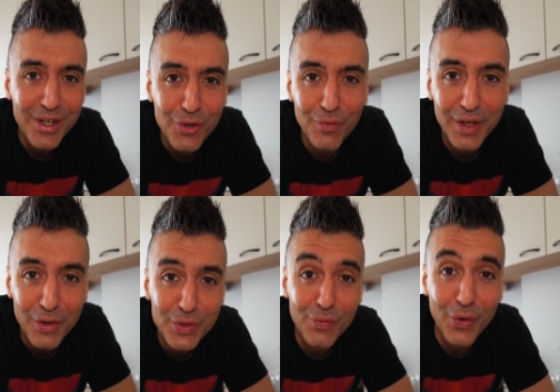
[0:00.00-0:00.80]
new
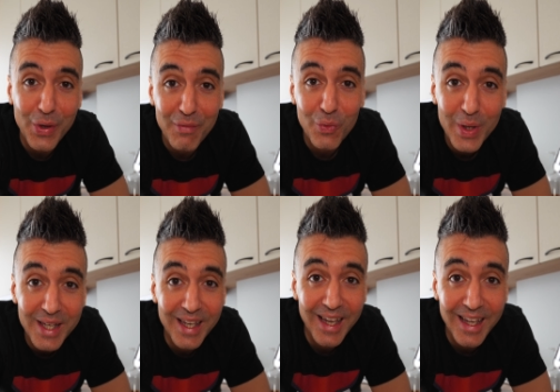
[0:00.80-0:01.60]
videos for you every
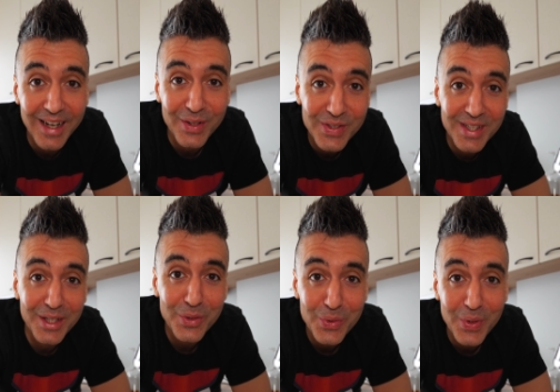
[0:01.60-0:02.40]
week, and I'll see
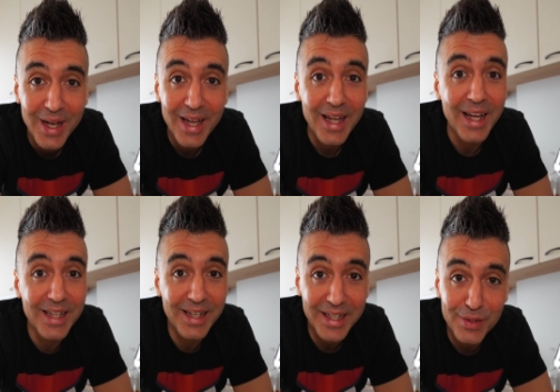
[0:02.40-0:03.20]
you in
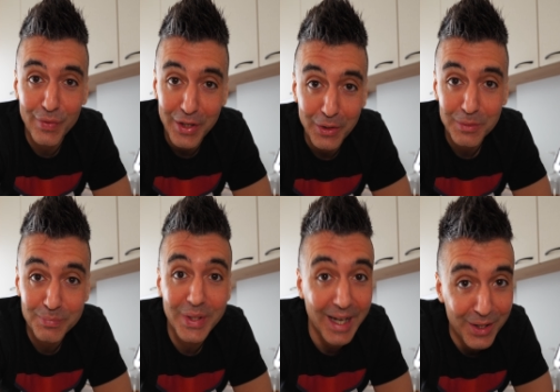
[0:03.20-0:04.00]
the next video.
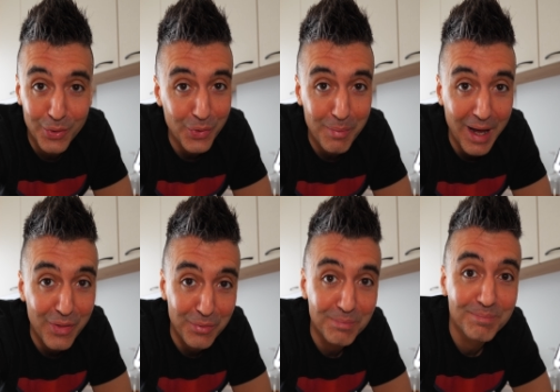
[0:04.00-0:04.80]
Gotta go to the
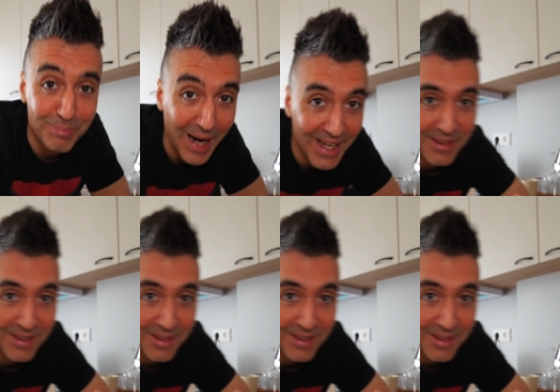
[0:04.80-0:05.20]
bathroom. Bye.